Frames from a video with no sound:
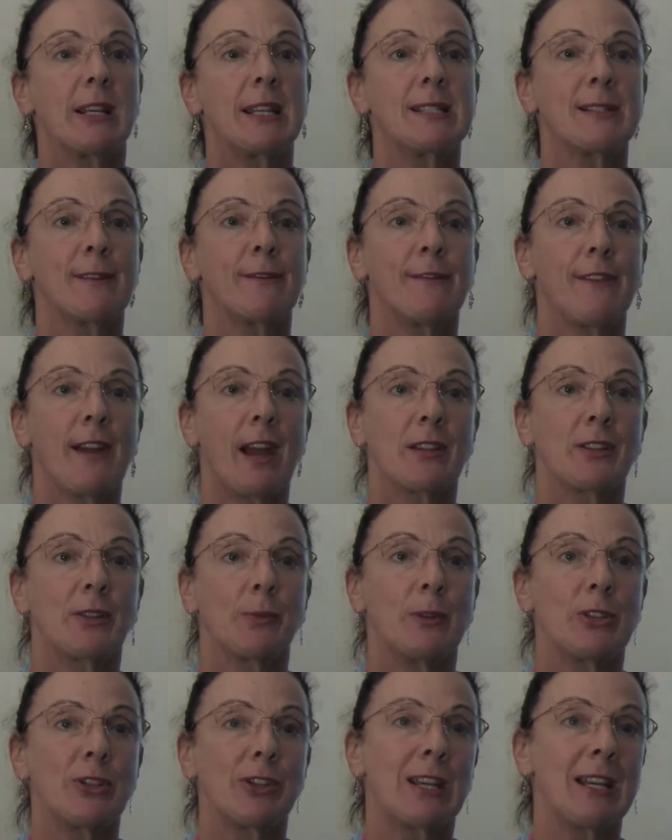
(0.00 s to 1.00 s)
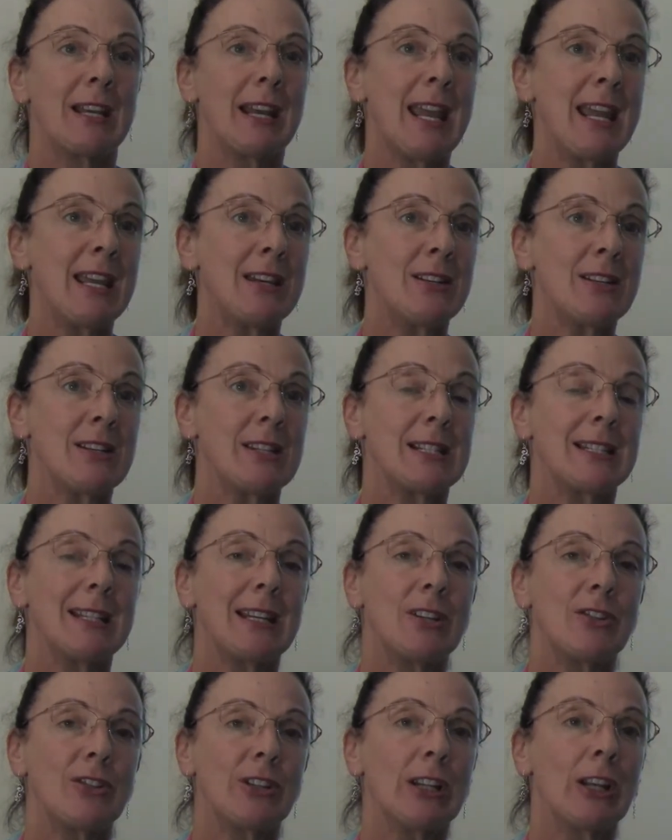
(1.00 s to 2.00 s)
is a factor which can hinder the
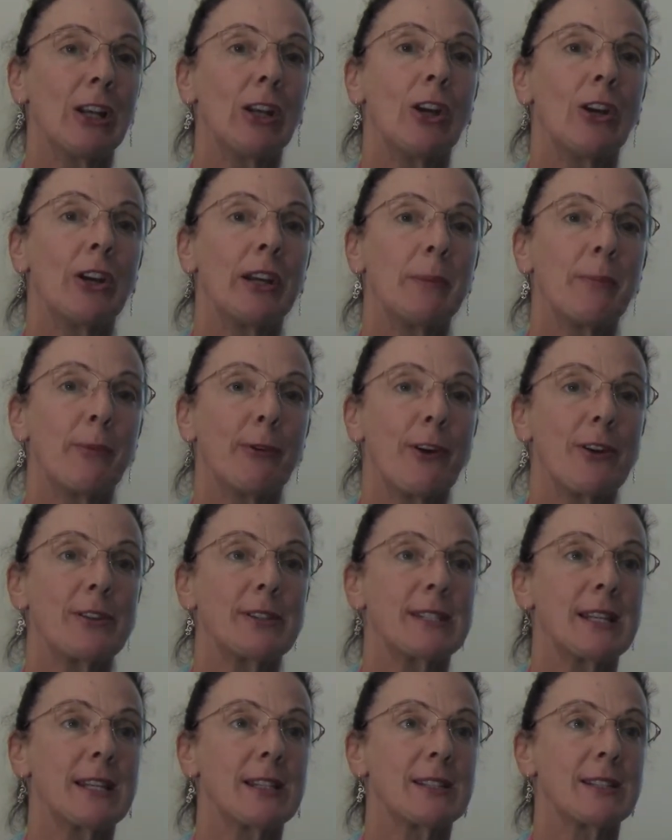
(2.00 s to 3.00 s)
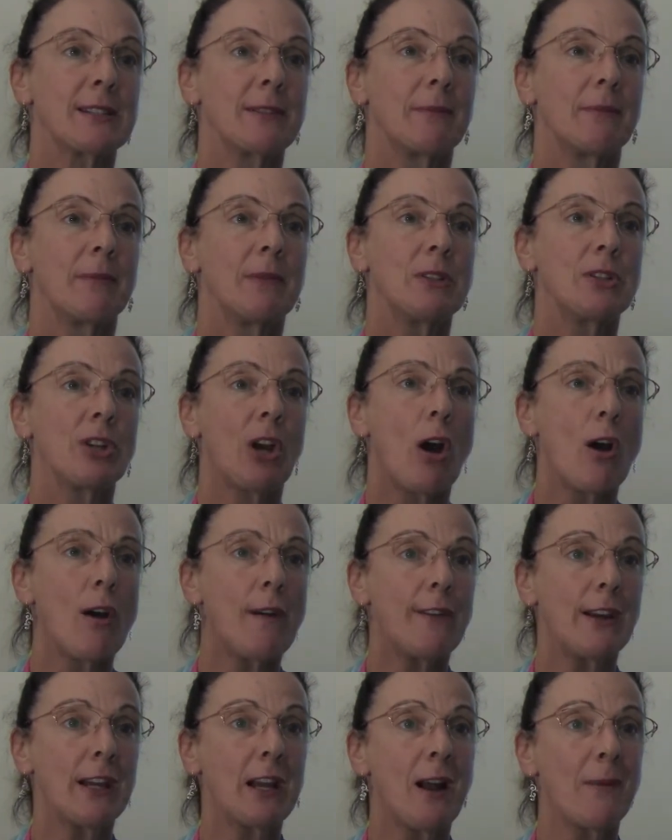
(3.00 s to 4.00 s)
teaching and learning process. To
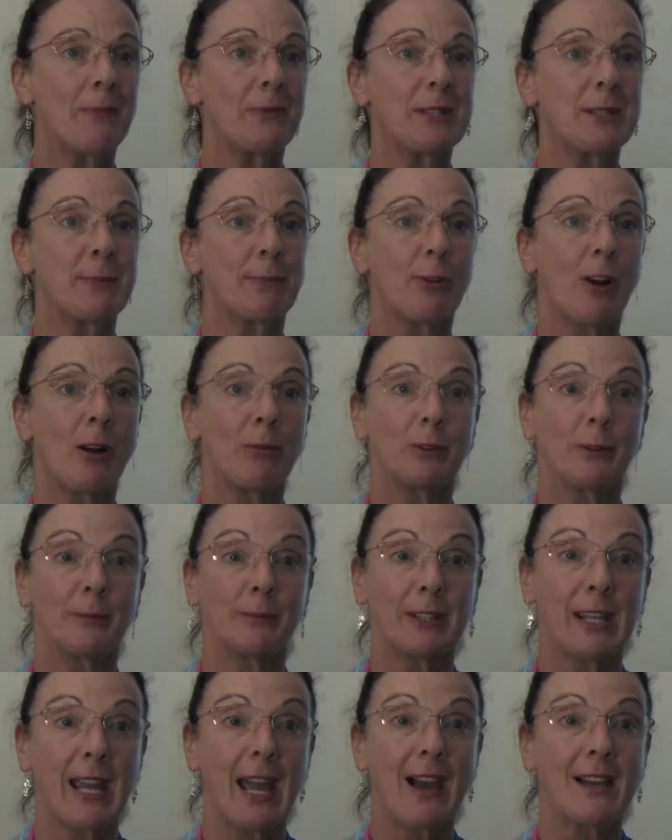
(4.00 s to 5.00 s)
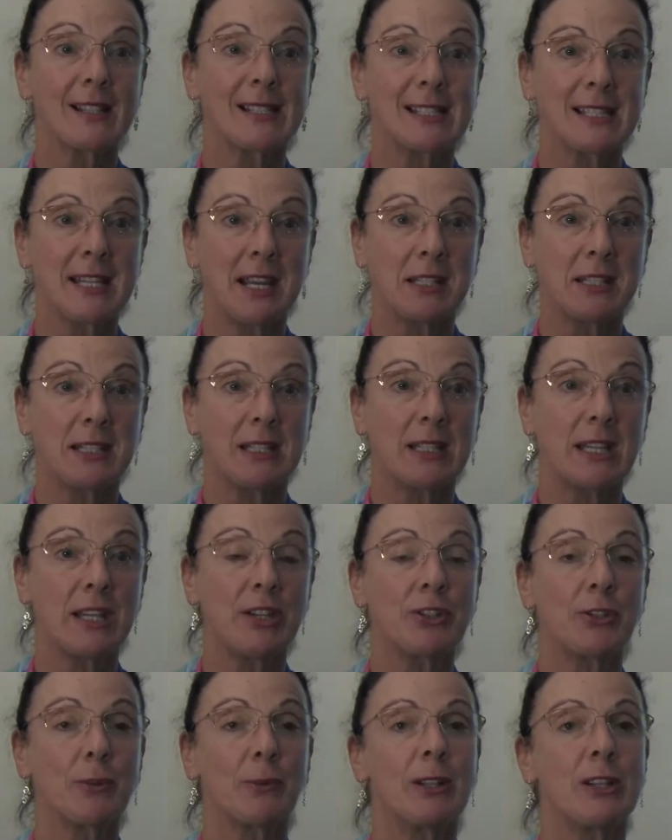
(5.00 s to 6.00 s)
overcome this problem, the outstanding
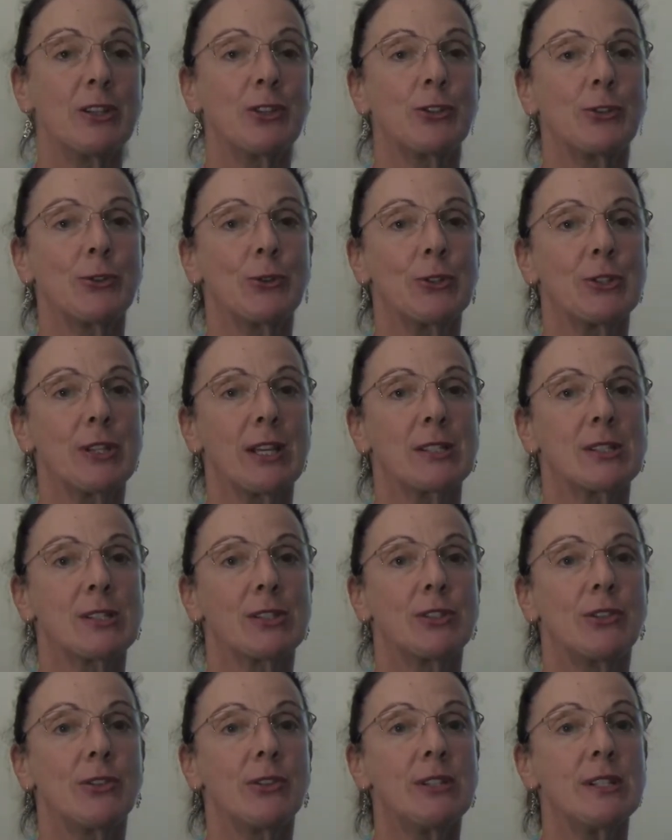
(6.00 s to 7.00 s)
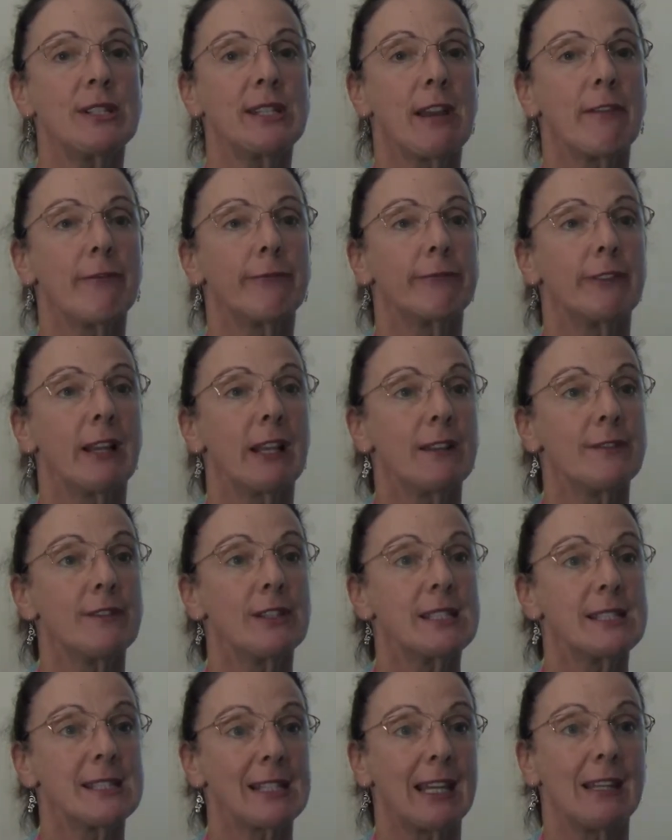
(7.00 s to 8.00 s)
teacher will ensure that students have
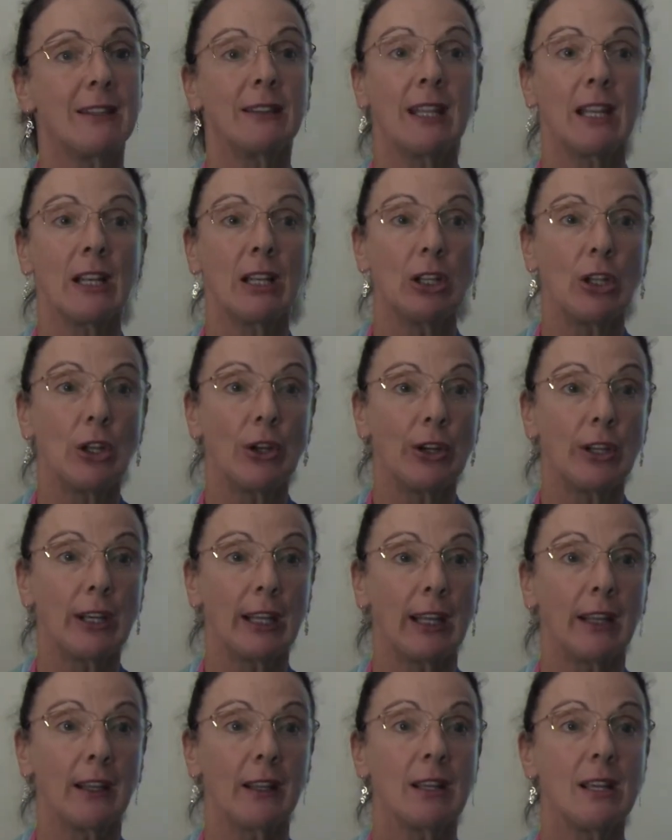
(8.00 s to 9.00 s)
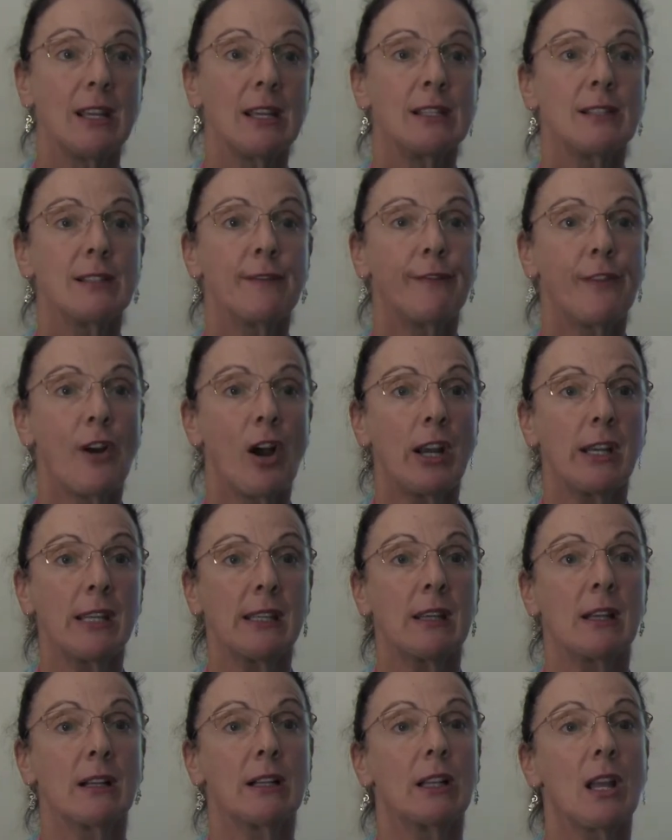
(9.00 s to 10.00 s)
relevance in their learning,
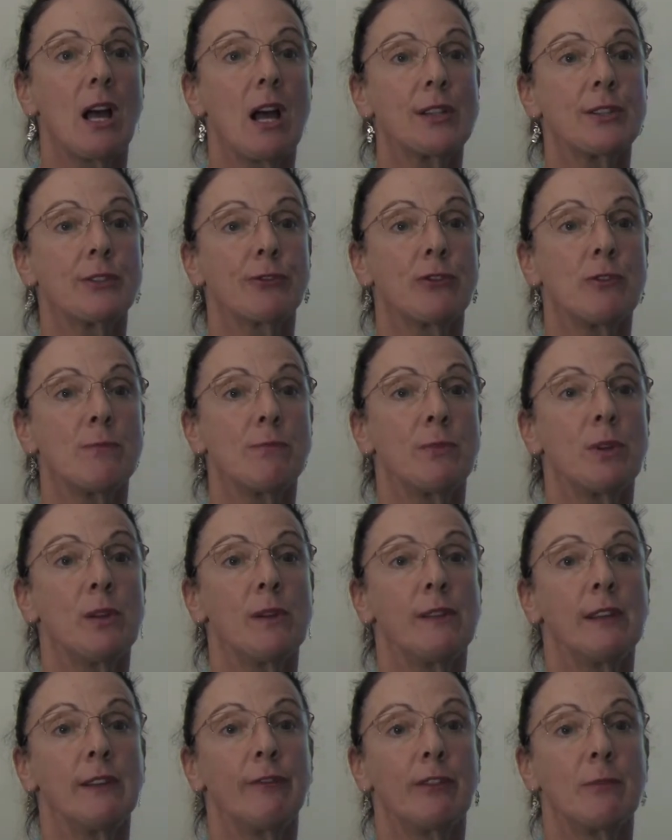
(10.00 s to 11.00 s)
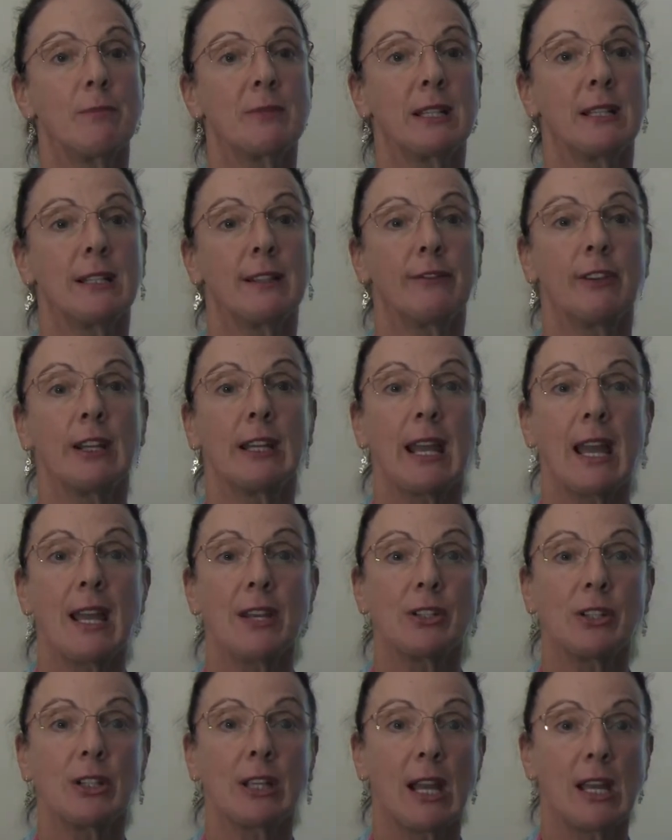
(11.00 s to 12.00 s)
defining a classroom moving from delivering
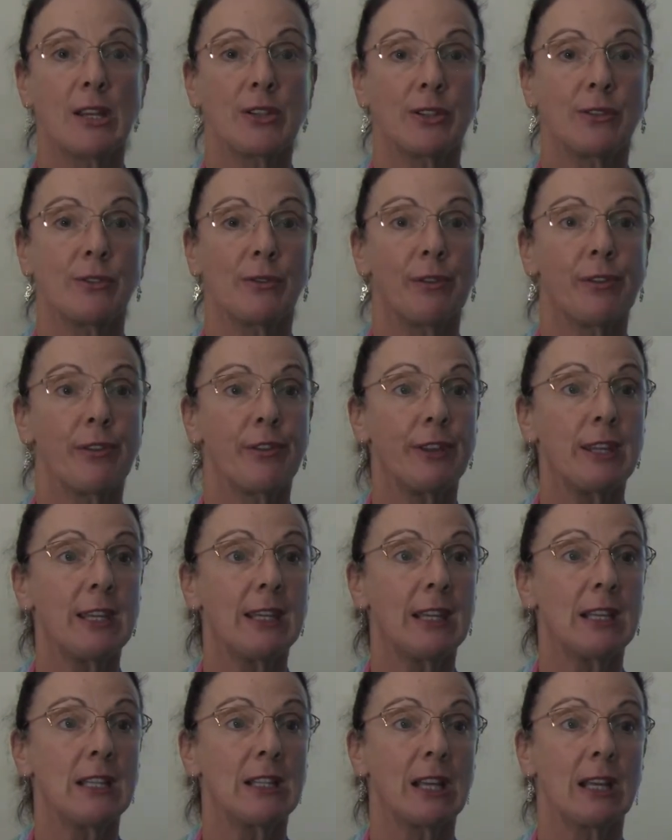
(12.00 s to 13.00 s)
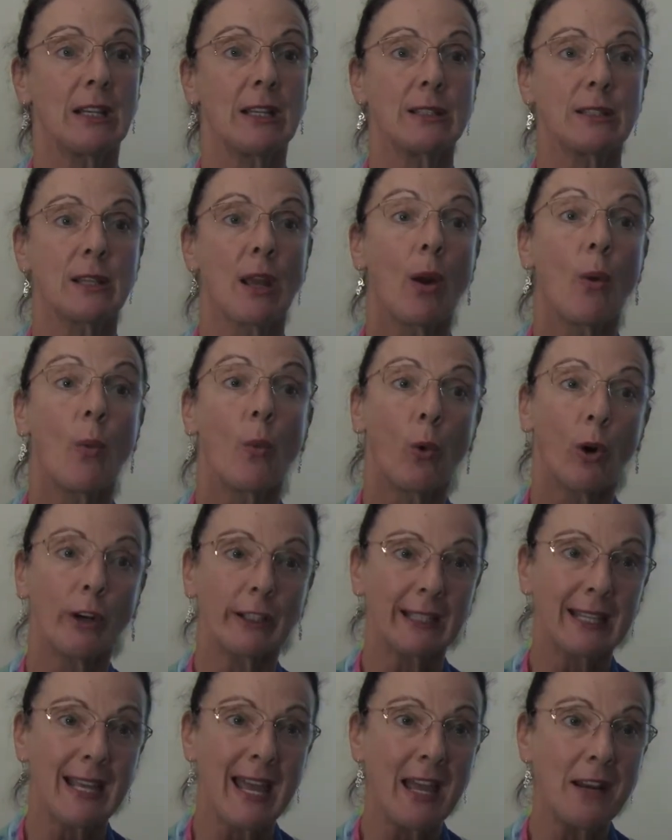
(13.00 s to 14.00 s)
educational thinking that is
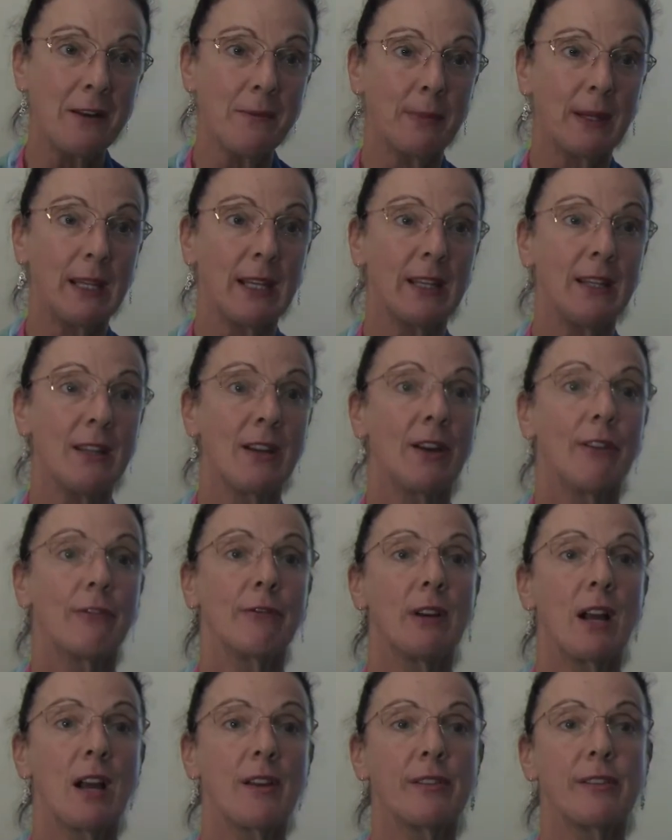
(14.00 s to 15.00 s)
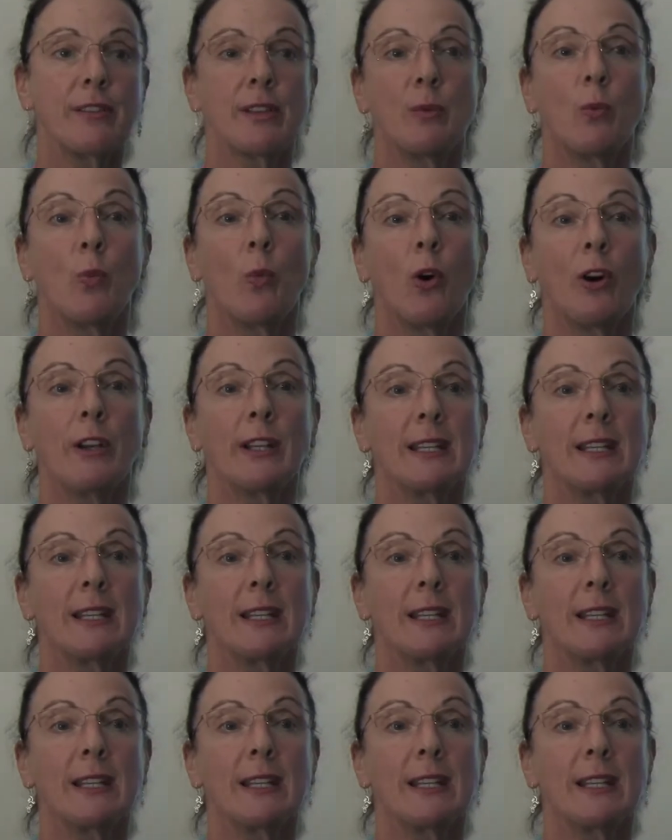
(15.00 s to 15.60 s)
what can be rather than what